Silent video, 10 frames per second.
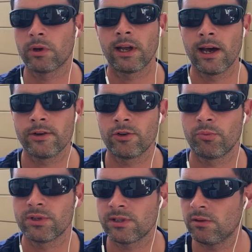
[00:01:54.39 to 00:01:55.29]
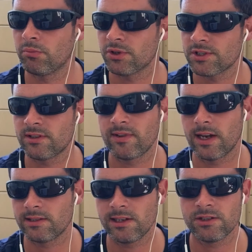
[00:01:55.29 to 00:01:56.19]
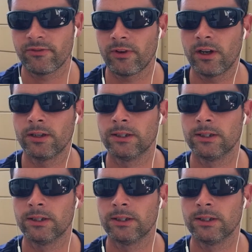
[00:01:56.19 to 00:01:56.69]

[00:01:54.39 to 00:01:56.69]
100% positively identify.